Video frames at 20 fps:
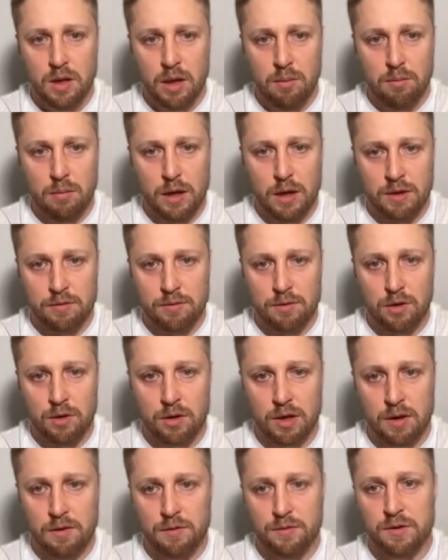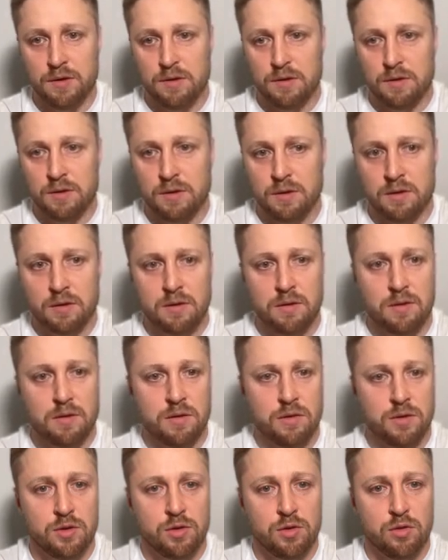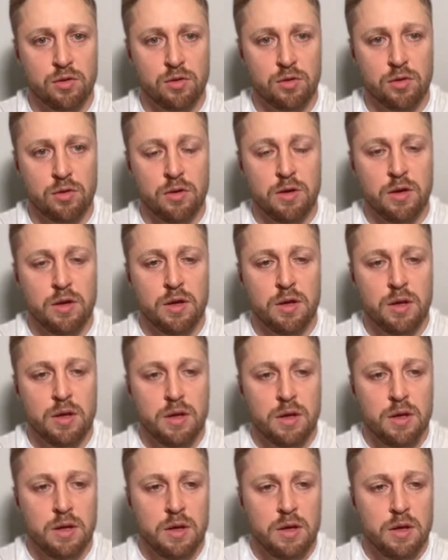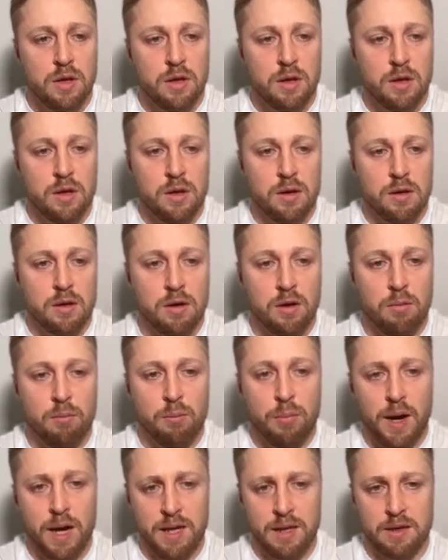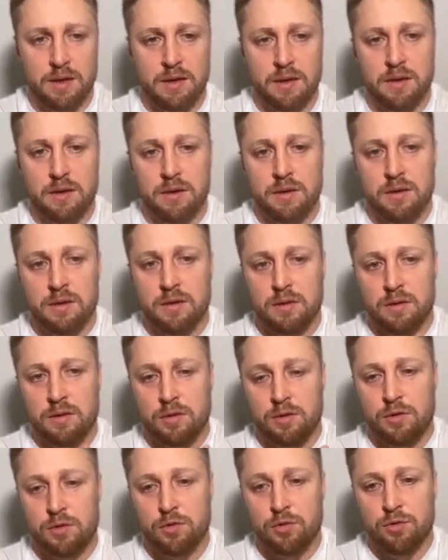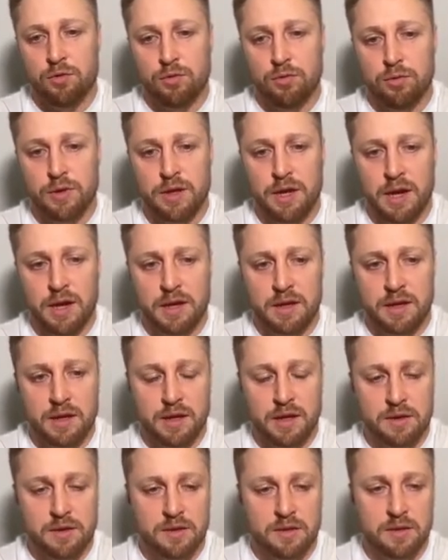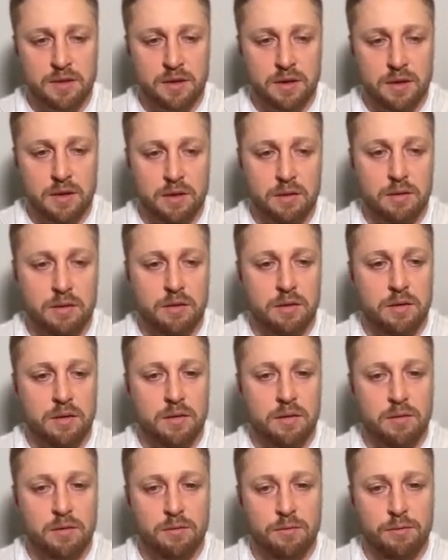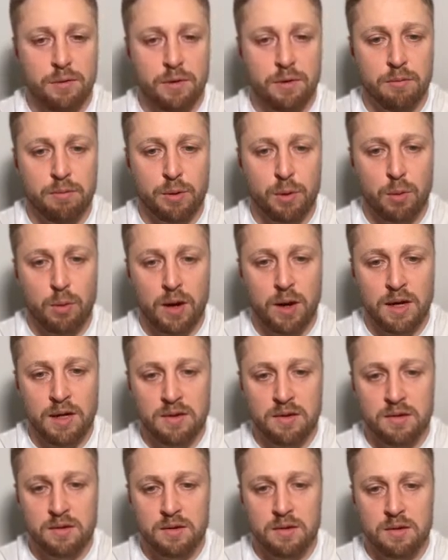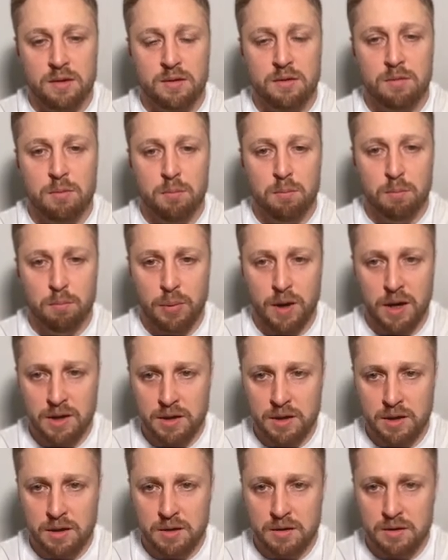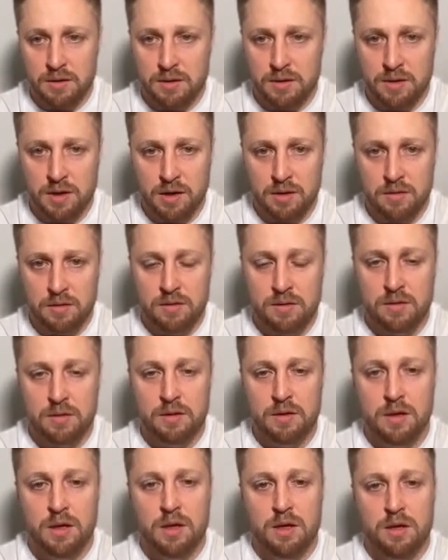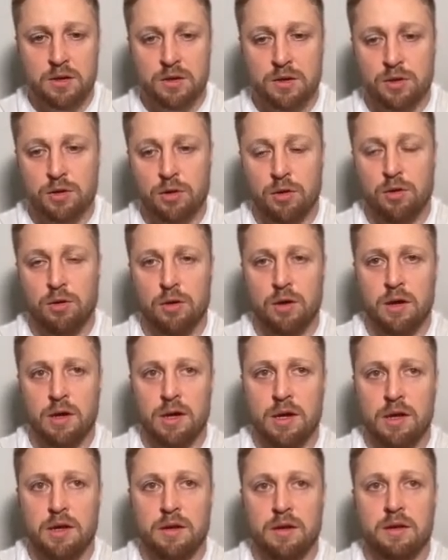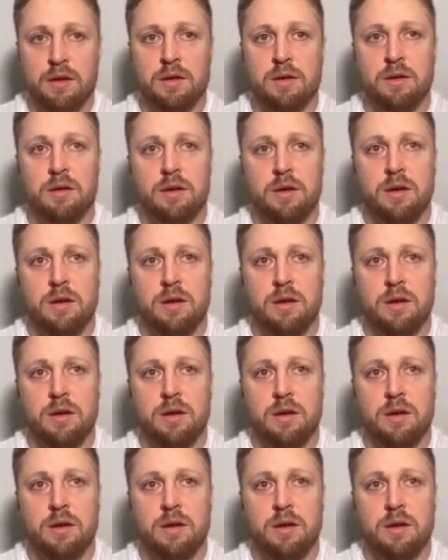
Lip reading: but we don't have this yet. So combining two techniques will provide better results. So, and